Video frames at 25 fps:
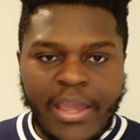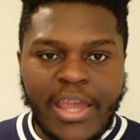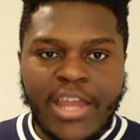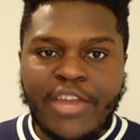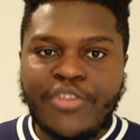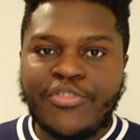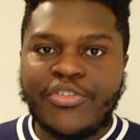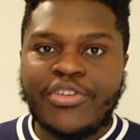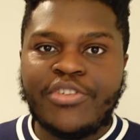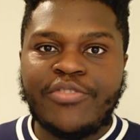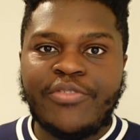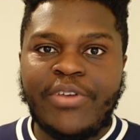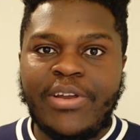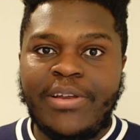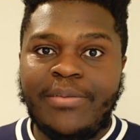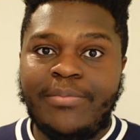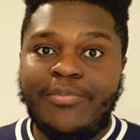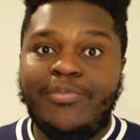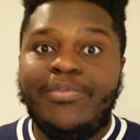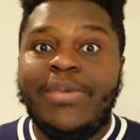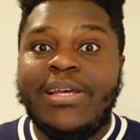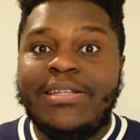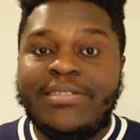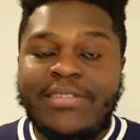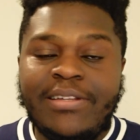interest rate,
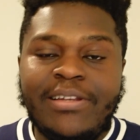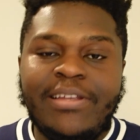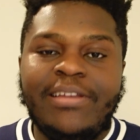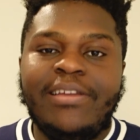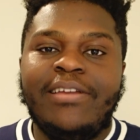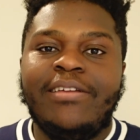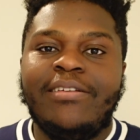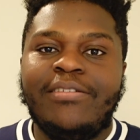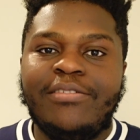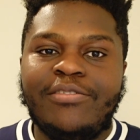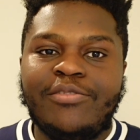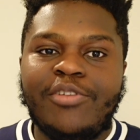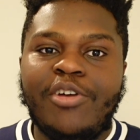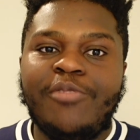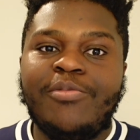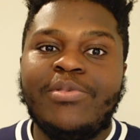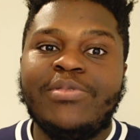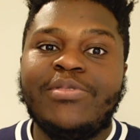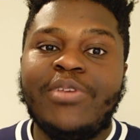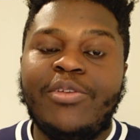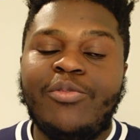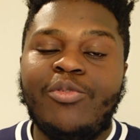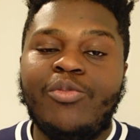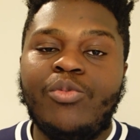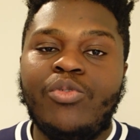basically
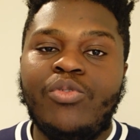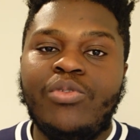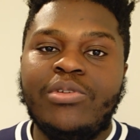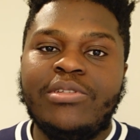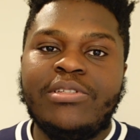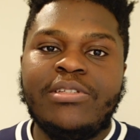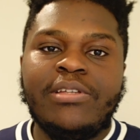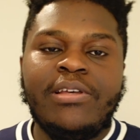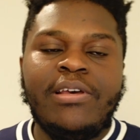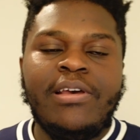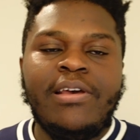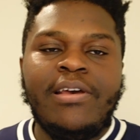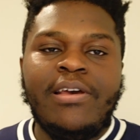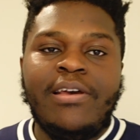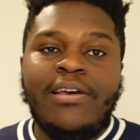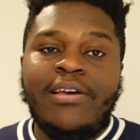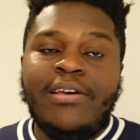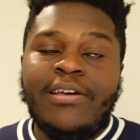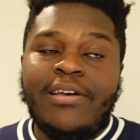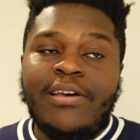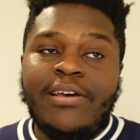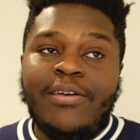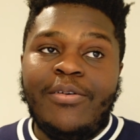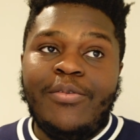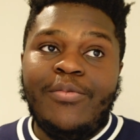12% rewards,
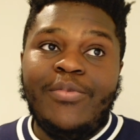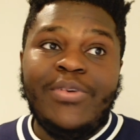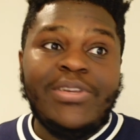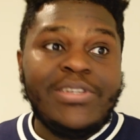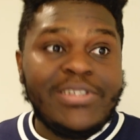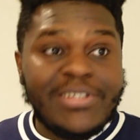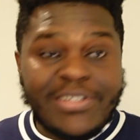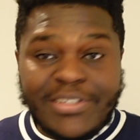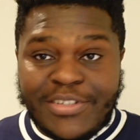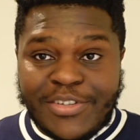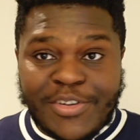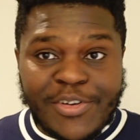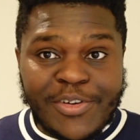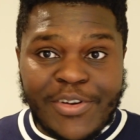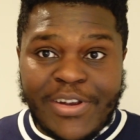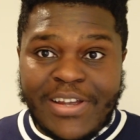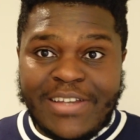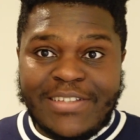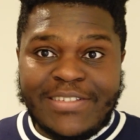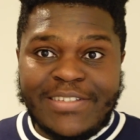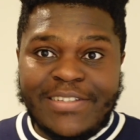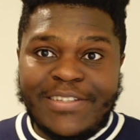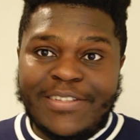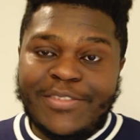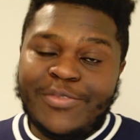which is
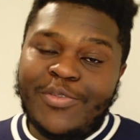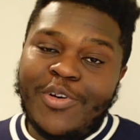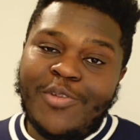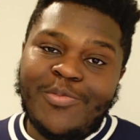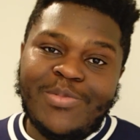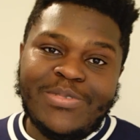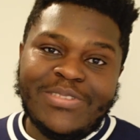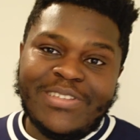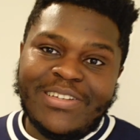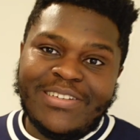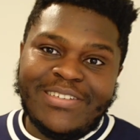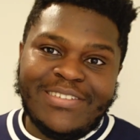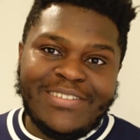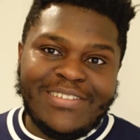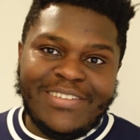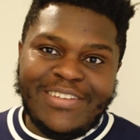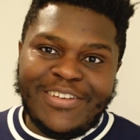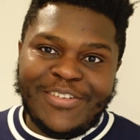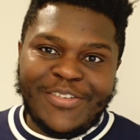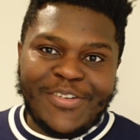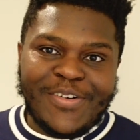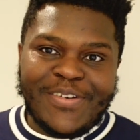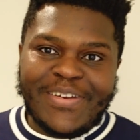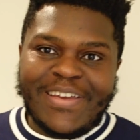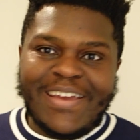crazy. 12%, you're
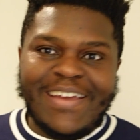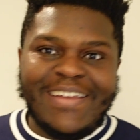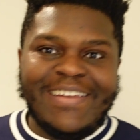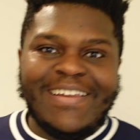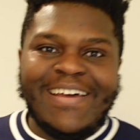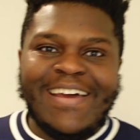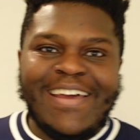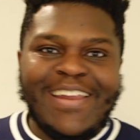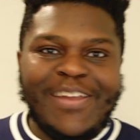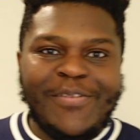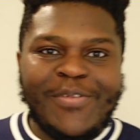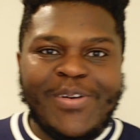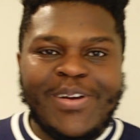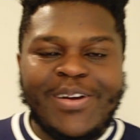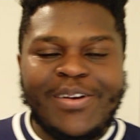not getting that anywhere